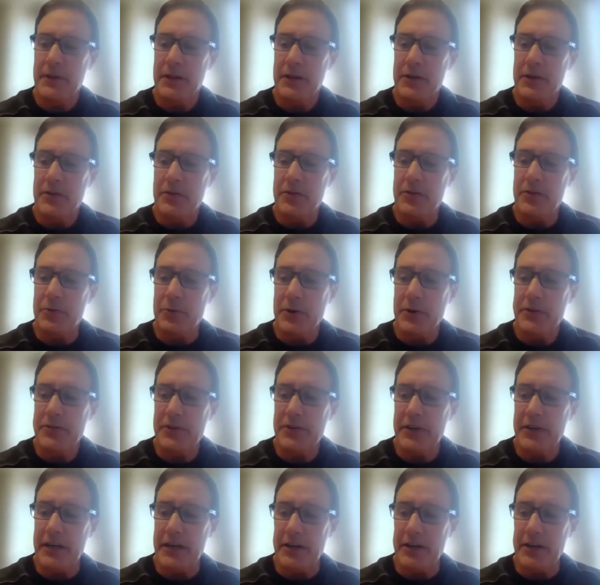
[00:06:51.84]
the risk
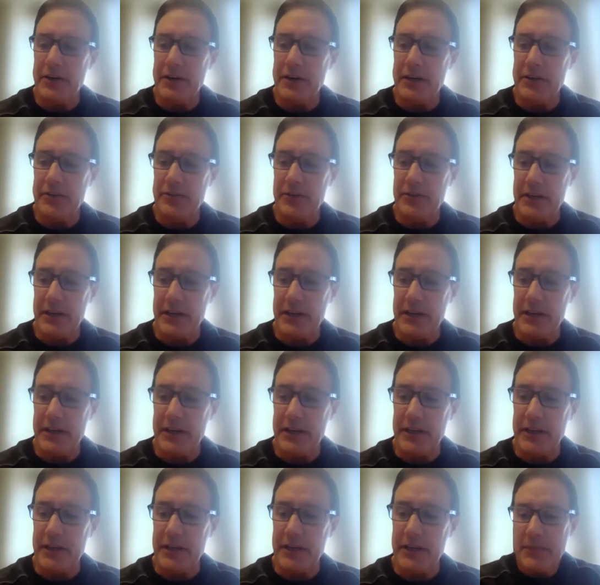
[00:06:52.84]
here is that,
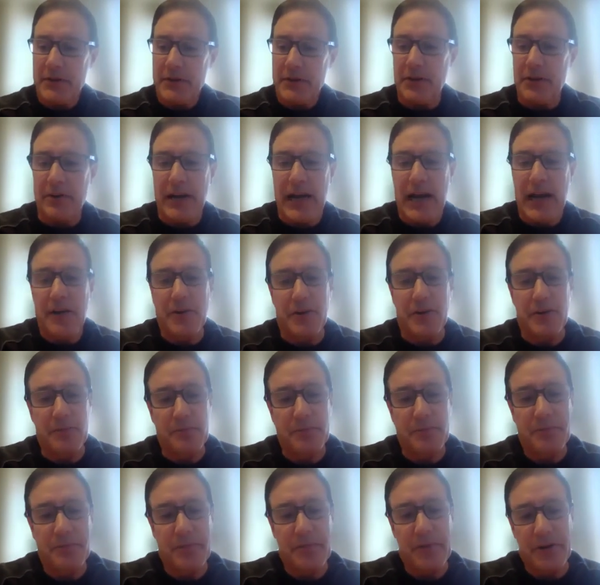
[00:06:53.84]
now
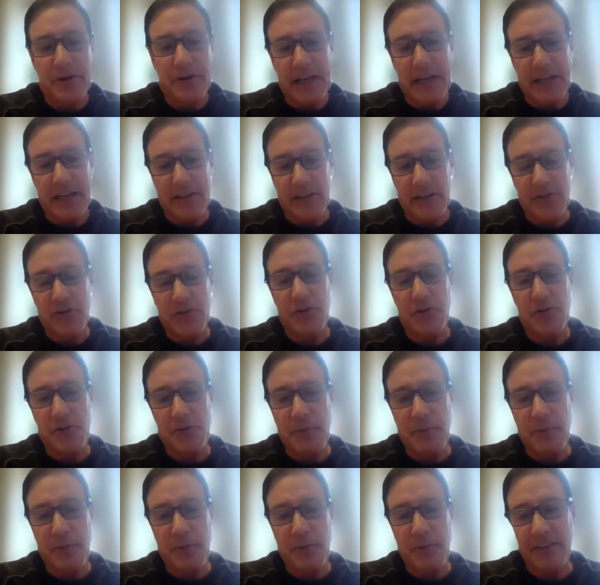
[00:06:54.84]
they're getting these huge
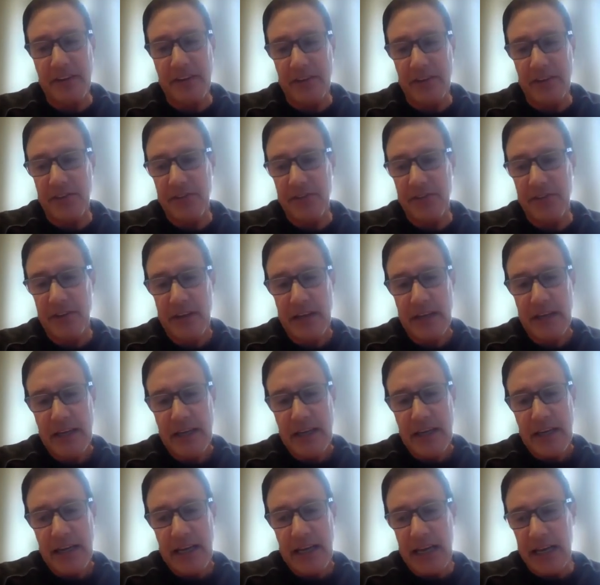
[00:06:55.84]
benefits.
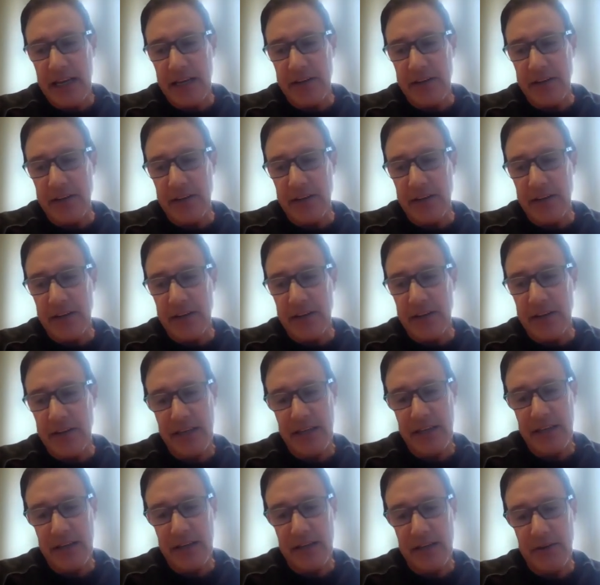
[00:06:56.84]
And the
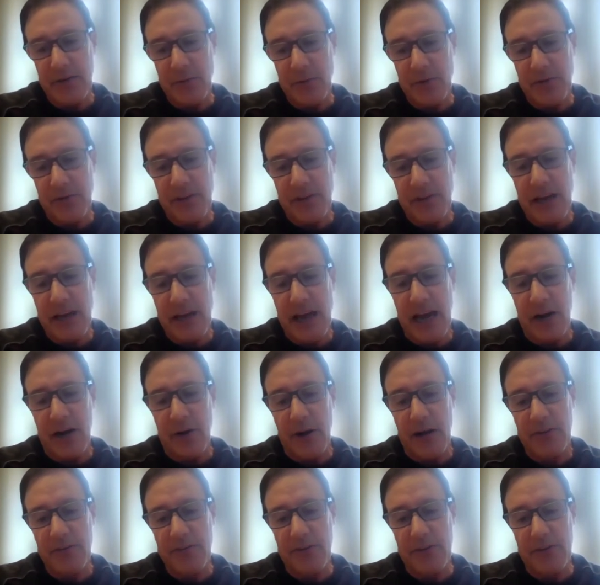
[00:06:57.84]
thing with the
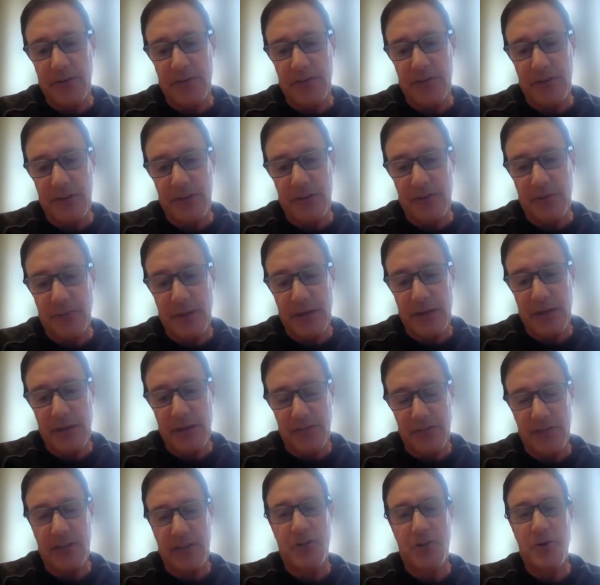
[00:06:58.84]
IRS is because they
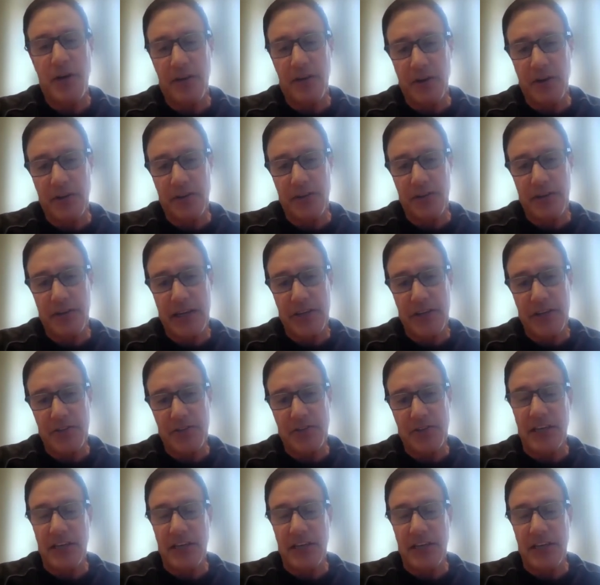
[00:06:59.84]
do have all these agents.
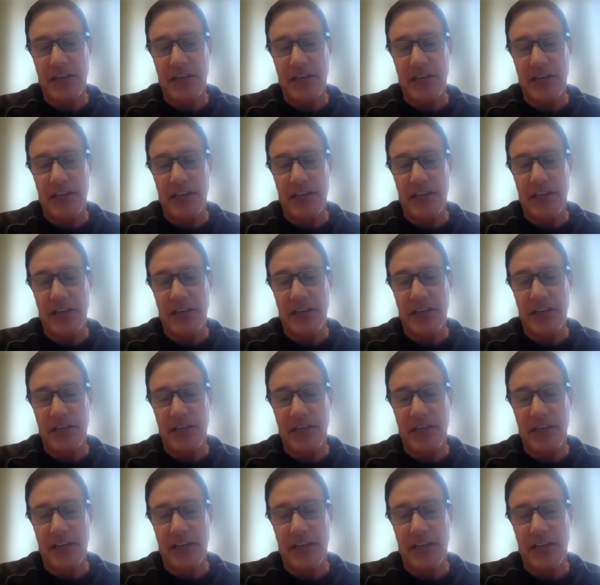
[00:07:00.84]
I think as of 6
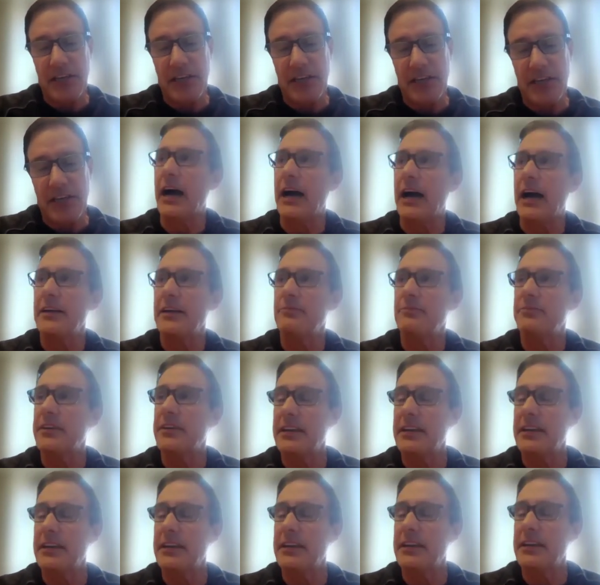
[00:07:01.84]
months ago, I did
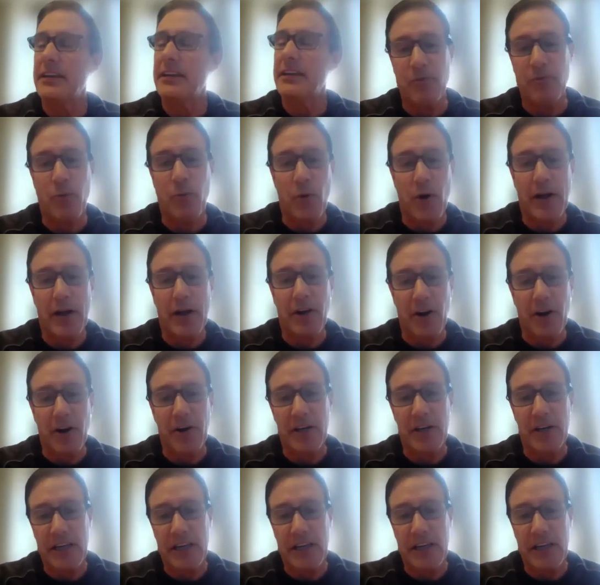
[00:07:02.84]
not have one
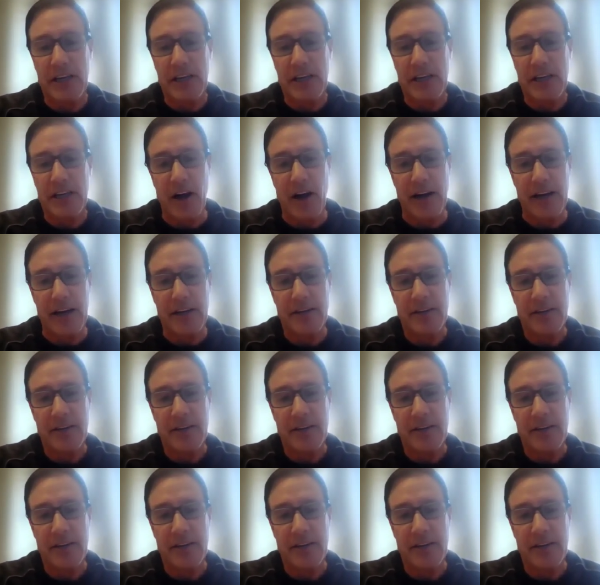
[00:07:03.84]
R&D credit audit